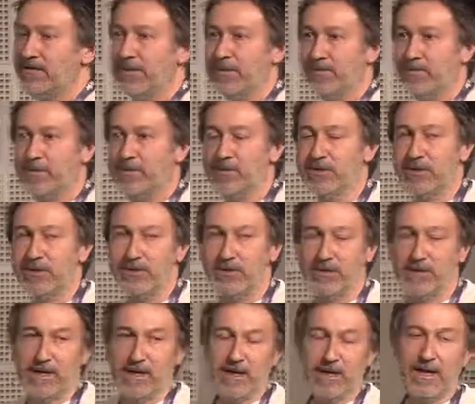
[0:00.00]
red blood cell.
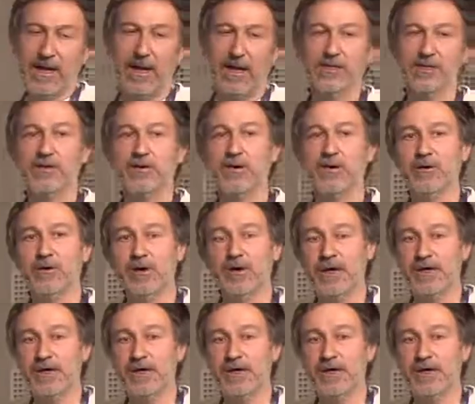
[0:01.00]
As long